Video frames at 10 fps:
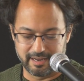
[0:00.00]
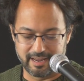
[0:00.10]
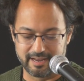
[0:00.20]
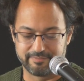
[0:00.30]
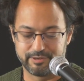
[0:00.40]

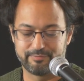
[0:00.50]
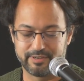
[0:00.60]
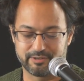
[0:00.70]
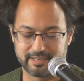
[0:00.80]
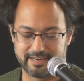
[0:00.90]
And if you
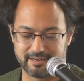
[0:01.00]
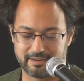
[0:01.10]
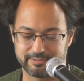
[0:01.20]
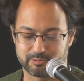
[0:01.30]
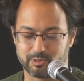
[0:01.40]
feel that
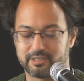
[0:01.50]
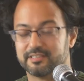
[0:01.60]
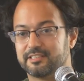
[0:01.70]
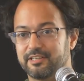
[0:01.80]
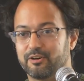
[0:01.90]
in-office work
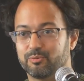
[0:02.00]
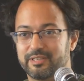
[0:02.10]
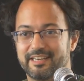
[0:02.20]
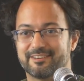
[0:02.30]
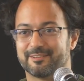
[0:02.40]
is the
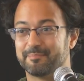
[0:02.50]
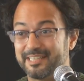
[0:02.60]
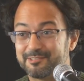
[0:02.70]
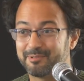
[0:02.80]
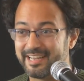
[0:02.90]
only or the
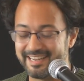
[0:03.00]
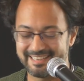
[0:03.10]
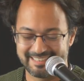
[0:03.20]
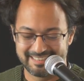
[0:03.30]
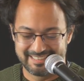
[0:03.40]
best
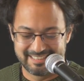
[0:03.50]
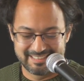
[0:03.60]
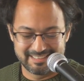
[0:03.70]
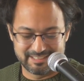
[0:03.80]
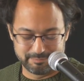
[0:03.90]
way
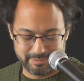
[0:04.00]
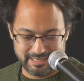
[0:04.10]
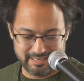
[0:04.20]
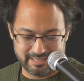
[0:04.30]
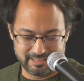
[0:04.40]
to
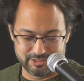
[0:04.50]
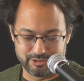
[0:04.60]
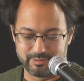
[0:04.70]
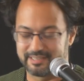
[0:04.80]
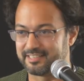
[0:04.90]
be
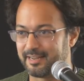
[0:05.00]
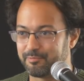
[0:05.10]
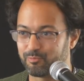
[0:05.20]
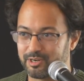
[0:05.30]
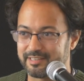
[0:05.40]
doing the
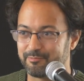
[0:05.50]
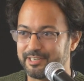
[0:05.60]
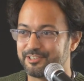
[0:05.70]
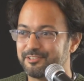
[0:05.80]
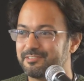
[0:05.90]
type of work that
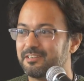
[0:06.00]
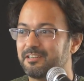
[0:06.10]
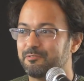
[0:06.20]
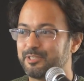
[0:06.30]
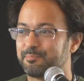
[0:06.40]
we do,
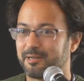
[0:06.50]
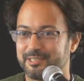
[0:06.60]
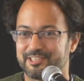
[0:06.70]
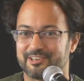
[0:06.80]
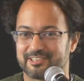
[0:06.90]
we should
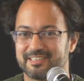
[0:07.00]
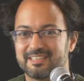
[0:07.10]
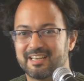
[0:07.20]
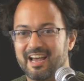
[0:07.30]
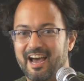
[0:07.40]
probably talk.
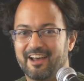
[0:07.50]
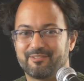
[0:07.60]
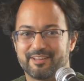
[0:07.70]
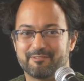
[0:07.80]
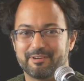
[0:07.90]
I
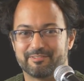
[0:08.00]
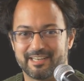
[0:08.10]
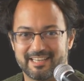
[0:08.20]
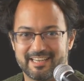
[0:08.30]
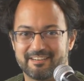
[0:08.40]
don't think we
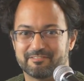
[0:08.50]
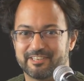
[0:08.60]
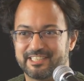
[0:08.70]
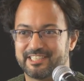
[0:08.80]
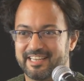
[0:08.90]
really
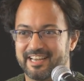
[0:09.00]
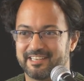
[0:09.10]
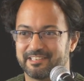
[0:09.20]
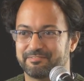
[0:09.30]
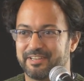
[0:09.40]
reached the
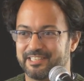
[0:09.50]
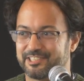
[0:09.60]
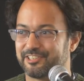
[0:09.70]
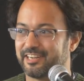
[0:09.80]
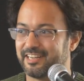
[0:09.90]
end of
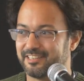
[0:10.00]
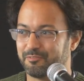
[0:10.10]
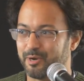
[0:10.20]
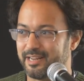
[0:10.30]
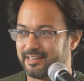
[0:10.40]
history in
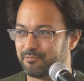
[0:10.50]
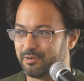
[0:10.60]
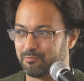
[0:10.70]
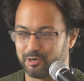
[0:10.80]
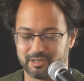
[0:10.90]
the way that
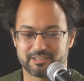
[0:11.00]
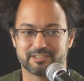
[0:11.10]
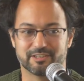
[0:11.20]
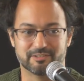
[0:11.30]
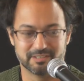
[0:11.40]
we work.
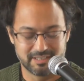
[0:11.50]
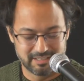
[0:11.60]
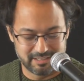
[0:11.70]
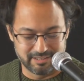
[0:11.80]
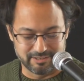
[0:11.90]
So,
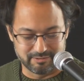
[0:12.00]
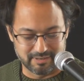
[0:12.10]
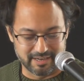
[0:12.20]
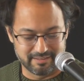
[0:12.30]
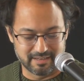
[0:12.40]
you know,
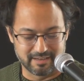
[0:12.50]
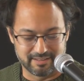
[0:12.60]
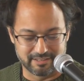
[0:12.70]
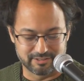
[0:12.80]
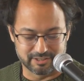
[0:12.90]
I
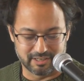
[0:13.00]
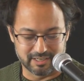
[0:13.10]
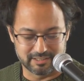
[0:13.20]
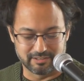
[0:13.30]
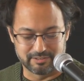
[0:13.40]
think there's a
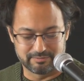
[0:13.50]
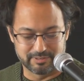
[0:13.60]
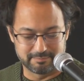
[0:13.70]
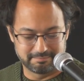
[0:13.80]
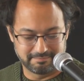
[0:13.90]
lot to learn
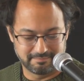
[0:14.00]
from.